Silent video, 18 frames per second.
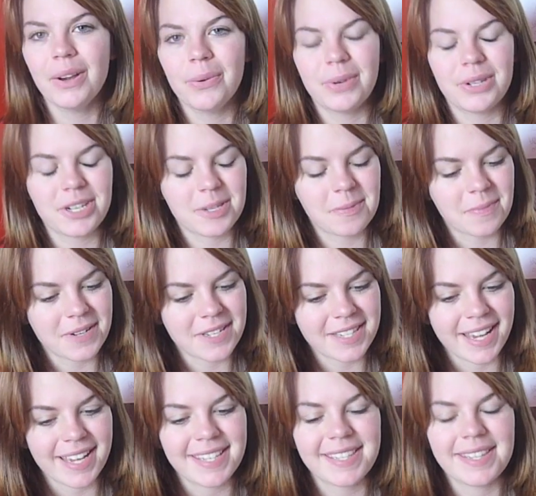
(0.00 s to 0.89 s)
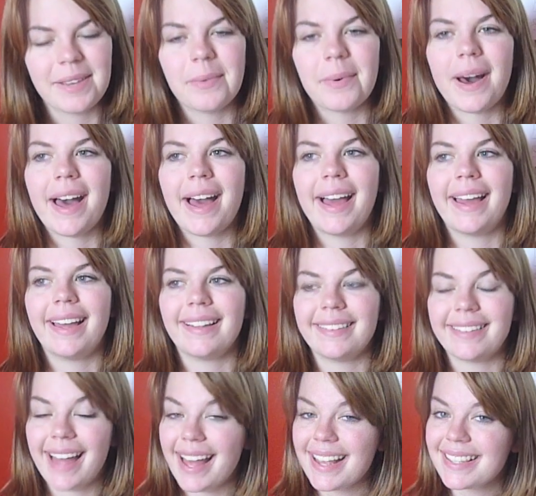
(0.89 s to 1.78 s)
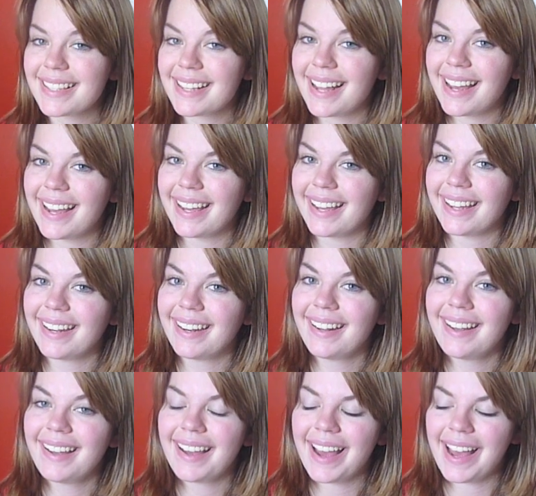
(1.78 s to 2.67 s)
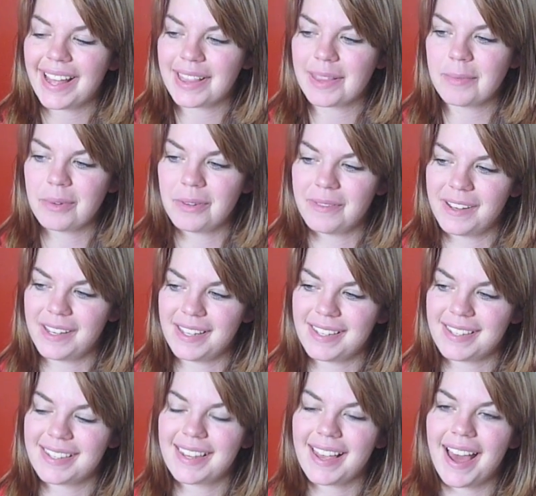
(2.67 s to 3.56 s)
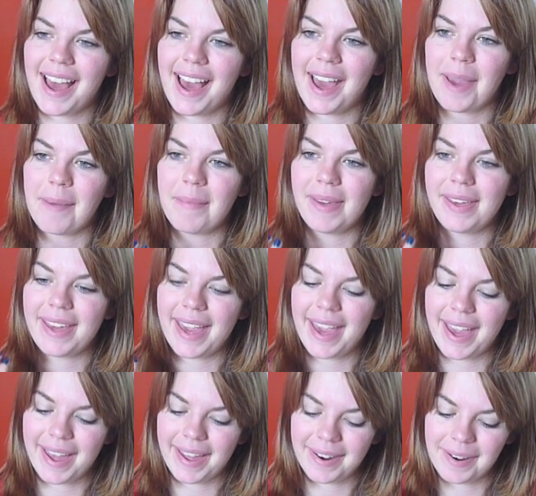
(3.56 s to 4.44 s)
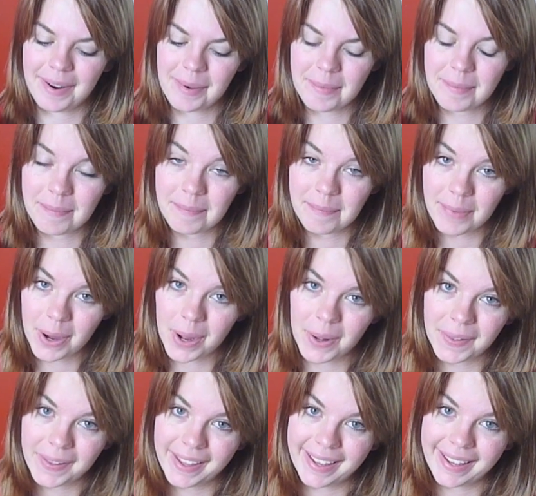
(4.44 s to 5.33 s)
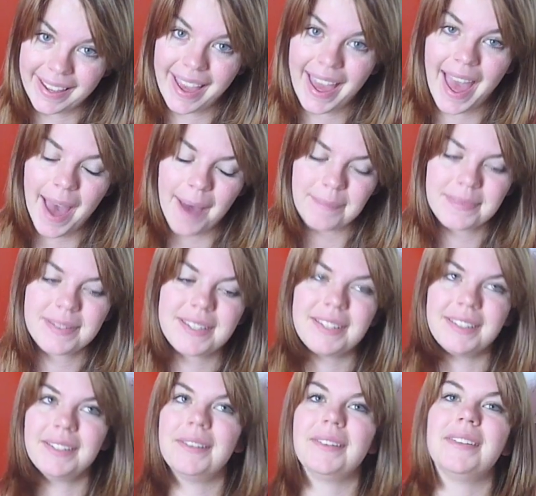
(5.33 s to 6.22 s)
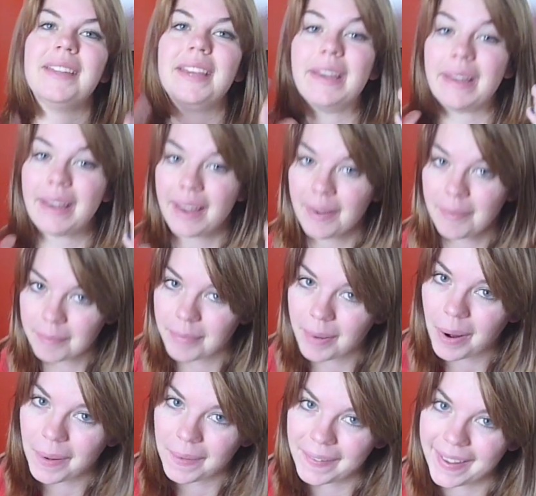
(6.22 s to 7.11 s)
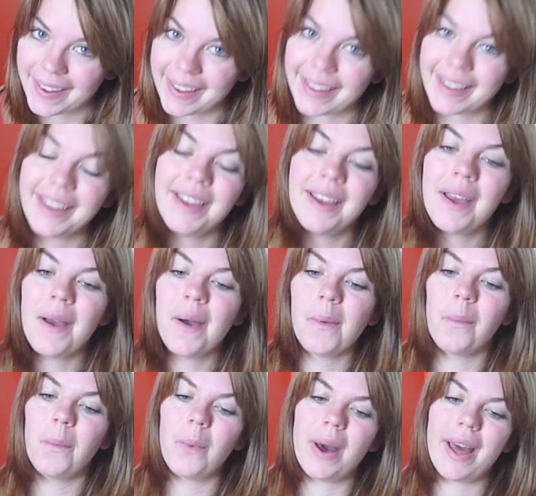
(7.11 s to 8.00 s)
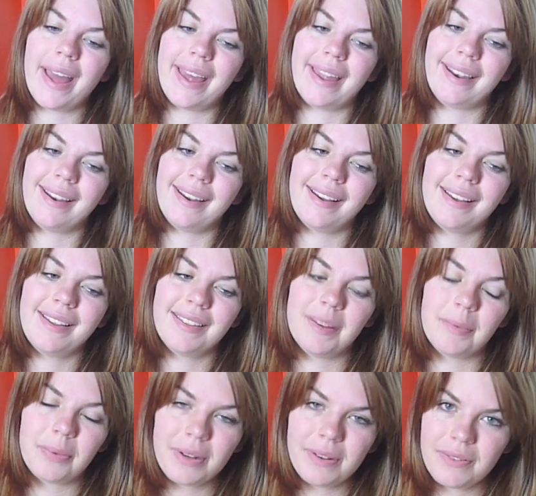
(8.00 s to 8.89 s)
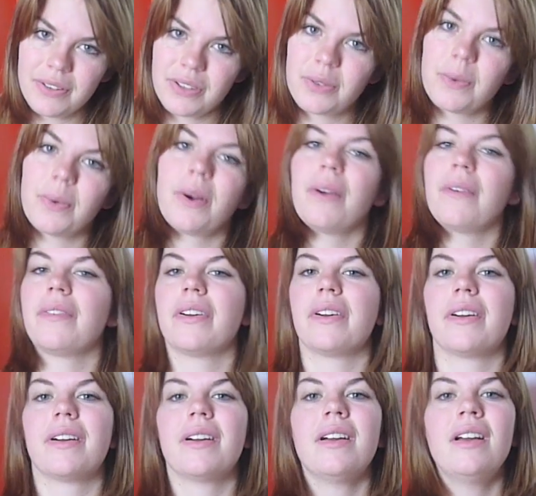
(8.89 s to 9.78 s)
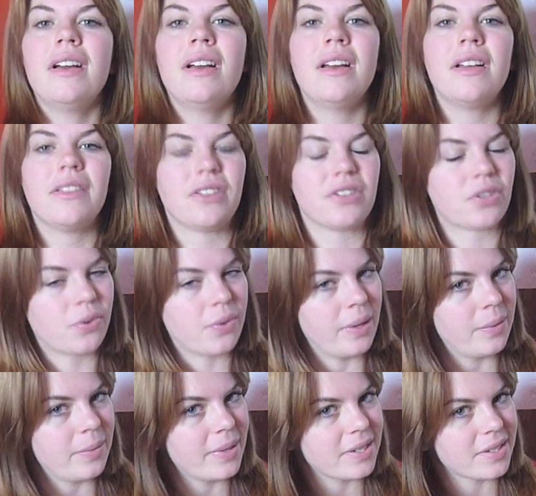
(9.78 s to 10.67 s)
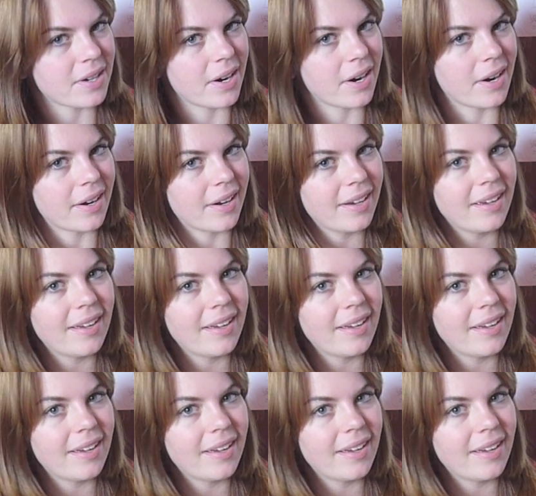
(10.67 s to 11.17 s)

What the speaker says: which is precisely why last night at the movies I began bawling, absolutely bawling, when the previews were over, the screen went dark,